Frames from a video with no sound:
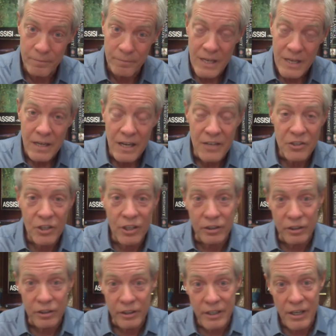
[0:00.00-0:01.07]
It's
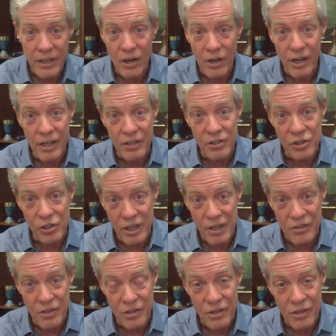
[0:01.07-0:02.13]
clear in
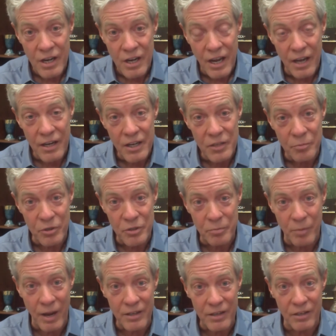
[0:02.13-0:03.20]
Jesus and his
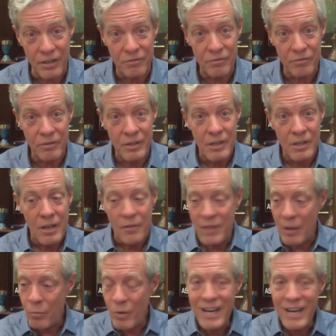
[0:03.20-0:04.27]
perspective that
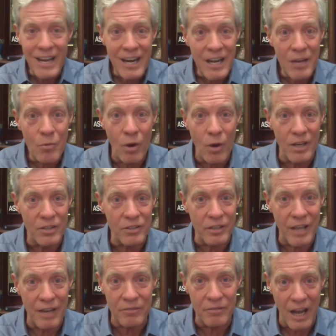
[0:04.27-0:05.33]
when anyone is
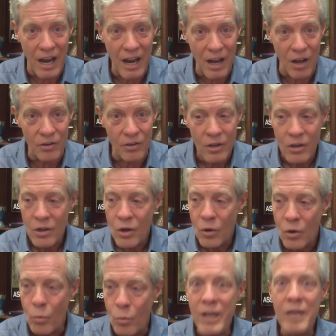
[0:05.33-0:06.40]
left out,
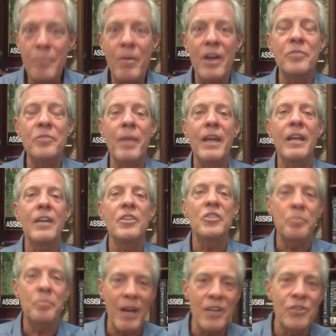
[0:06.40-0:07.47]
we must make
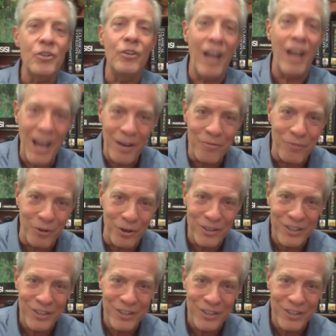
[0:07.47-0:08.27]
special effort